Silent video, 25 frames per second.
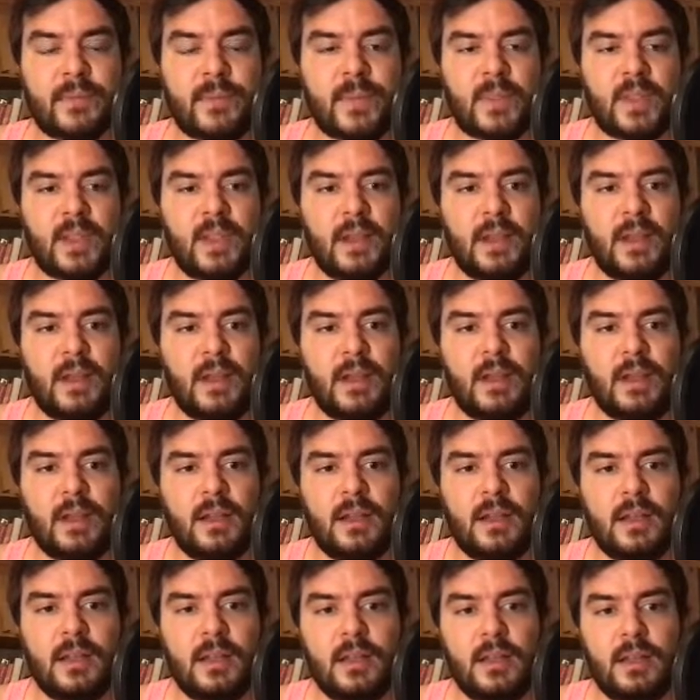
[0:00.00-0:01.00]
uh,
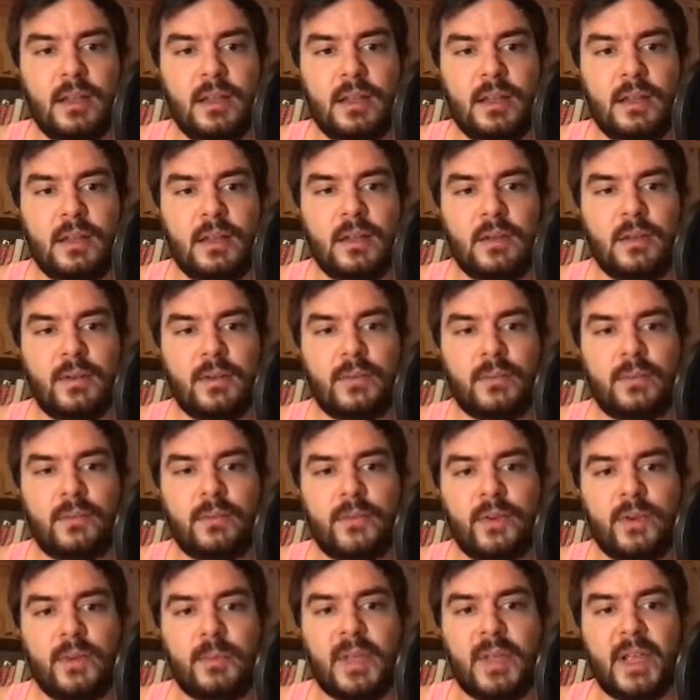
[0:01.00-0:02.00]
for
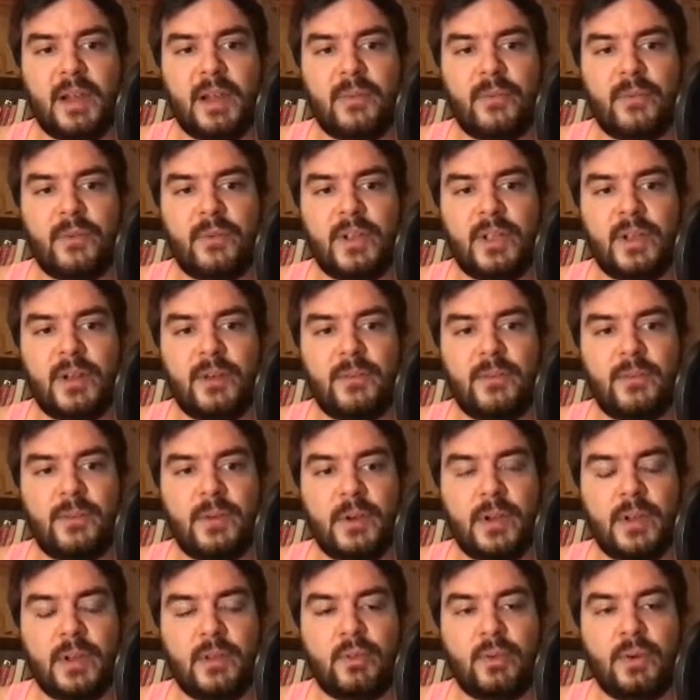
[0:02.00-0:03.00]
the pair three and
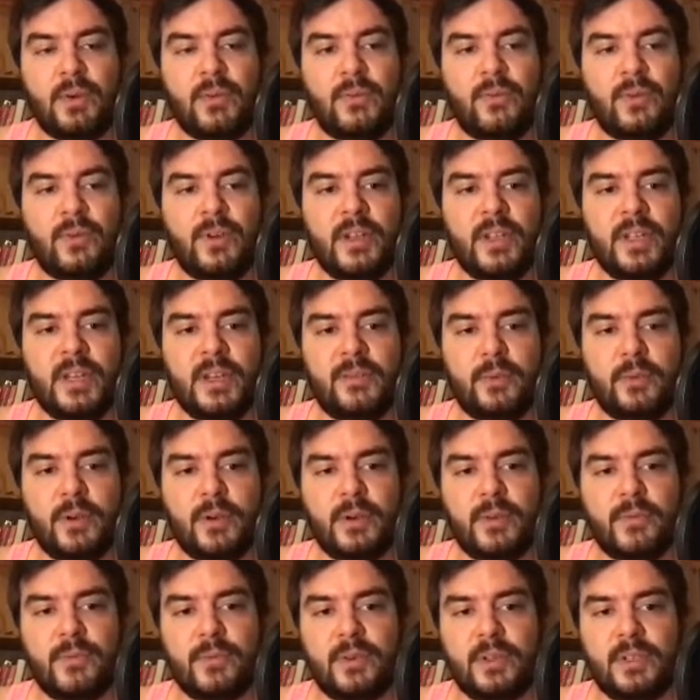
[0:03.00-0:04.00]
uh, two and three, and for
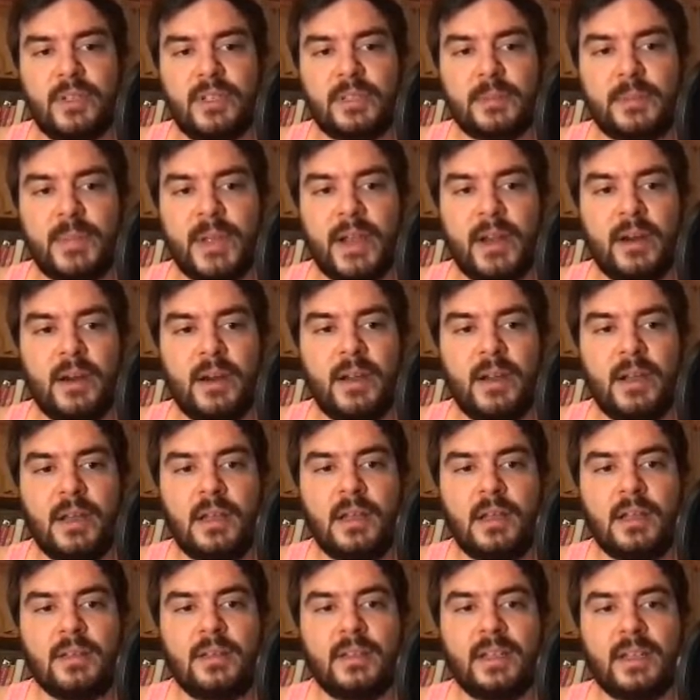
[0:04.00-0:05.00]
for this pair
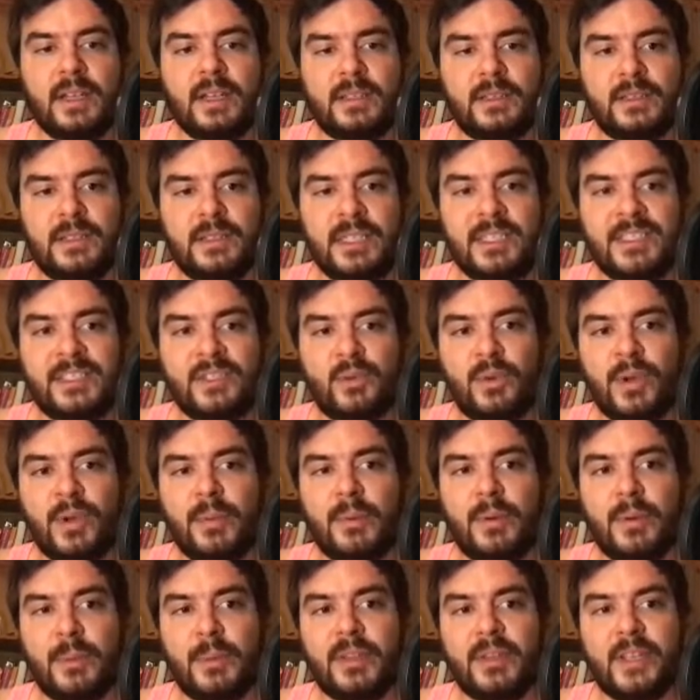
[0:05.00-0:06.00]
that these two
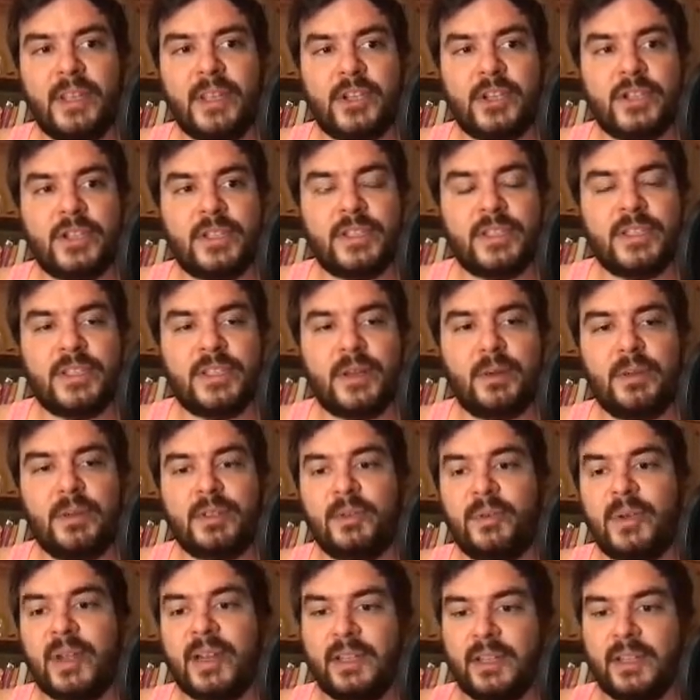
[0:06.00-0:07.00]
implementations, the
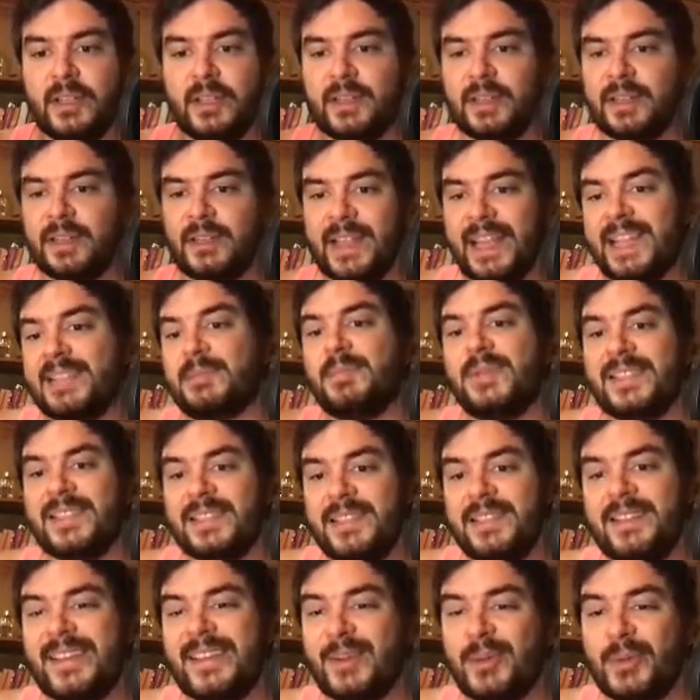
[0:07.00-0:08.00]
quadratic, the
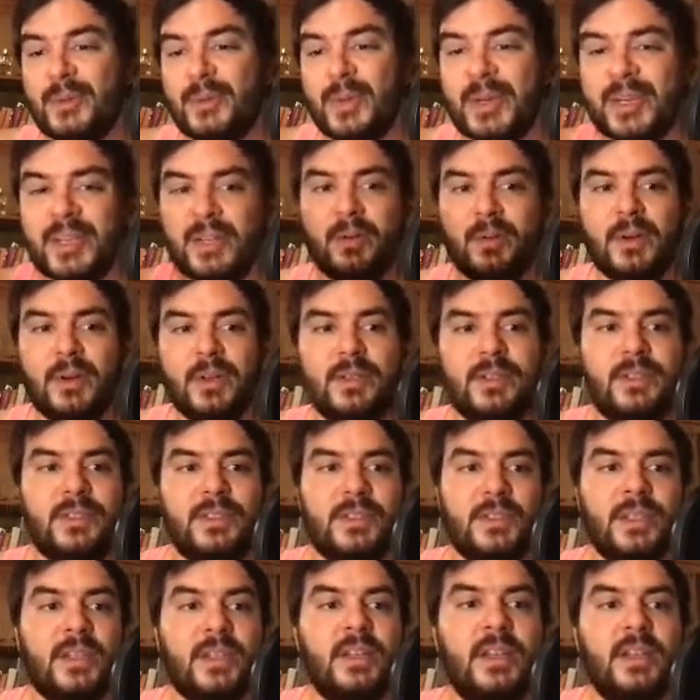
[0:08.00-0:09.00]
explicitly quadratic one, and
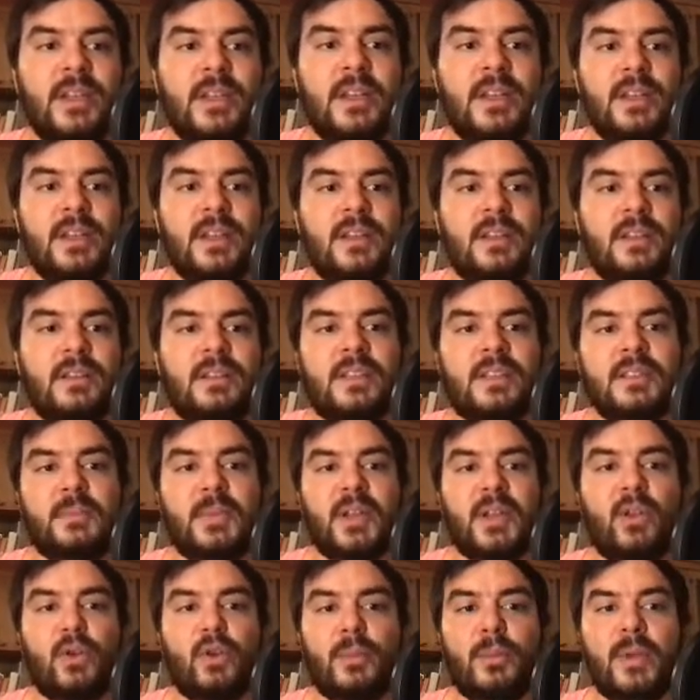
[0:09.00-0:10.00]
then this
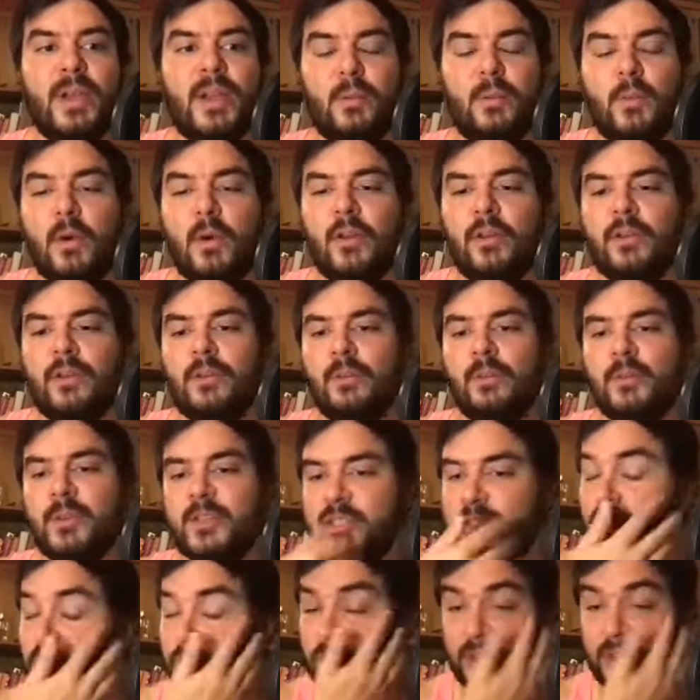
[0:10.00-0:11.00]
binomial one, which
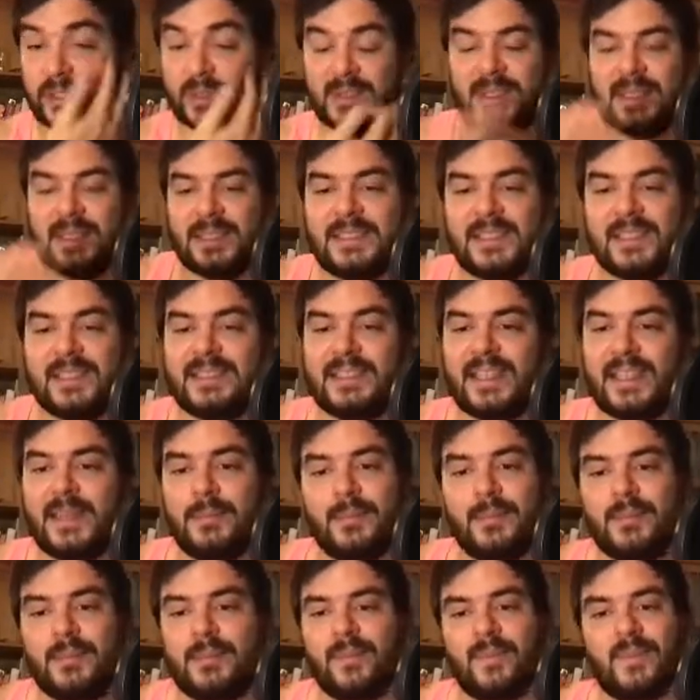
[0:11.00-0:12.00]
is also it's the
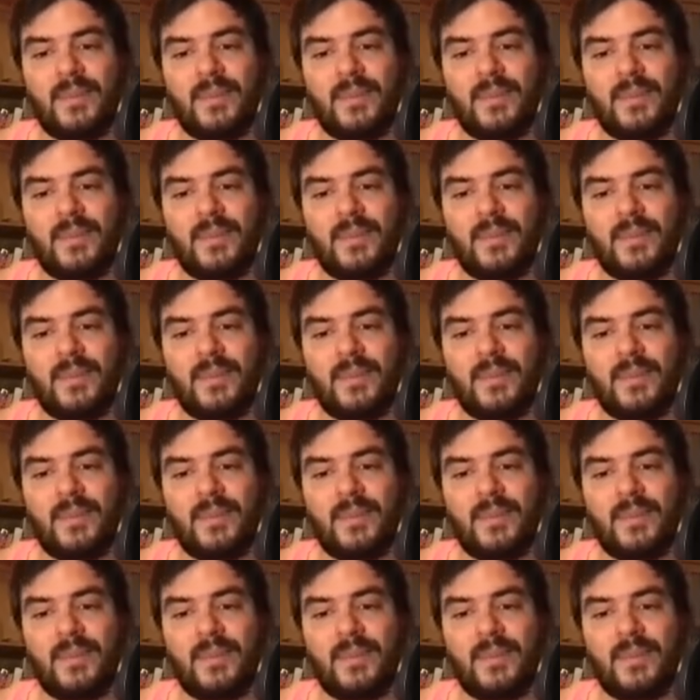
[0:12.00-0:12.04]
same